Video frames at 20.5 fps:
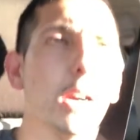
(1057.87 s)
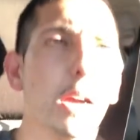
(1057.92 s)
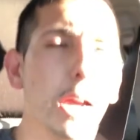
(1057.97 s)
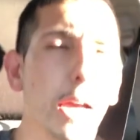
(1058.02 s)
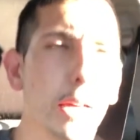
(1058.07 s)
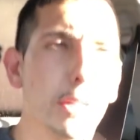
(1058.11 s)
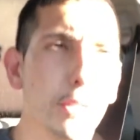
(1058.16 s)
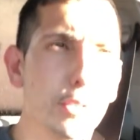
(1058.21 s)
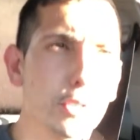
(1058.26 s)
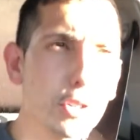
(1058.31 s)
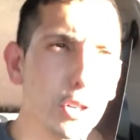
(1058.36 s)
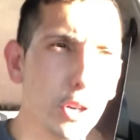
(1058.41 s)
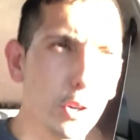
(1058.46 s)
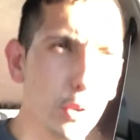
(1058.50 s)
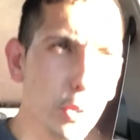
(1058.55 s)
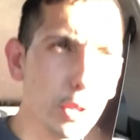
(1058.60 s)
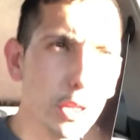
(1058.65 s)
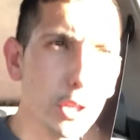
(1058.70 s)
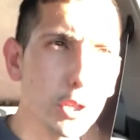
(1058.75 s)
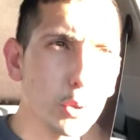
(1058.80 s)
And
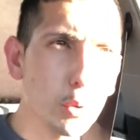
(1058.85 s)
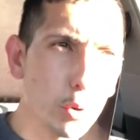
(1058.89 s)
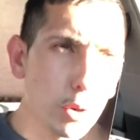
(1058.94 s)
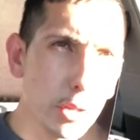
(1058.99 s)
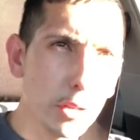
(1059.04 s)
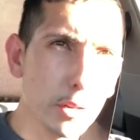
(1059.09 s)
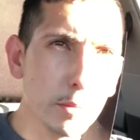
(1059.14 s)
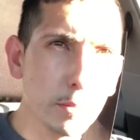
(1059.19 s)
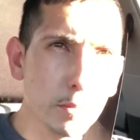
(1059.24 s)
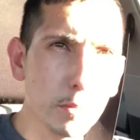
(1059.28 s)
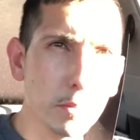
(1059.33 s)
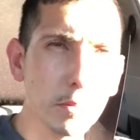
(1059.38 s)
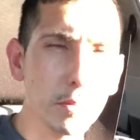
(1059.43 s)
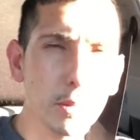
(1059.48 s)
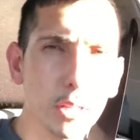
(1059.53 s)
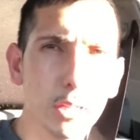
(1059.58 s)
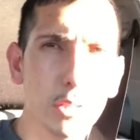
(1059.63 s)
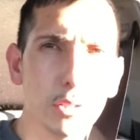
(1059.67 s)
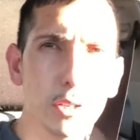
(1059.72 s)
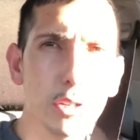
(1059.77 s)
so this
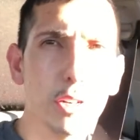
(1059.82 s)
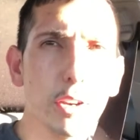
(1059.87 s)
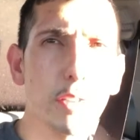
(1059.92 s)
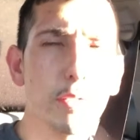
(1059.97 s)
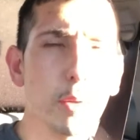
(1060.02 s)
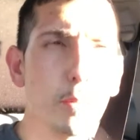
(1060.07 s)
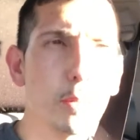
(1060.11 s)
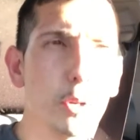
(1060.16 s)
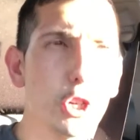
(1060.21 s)
one is a different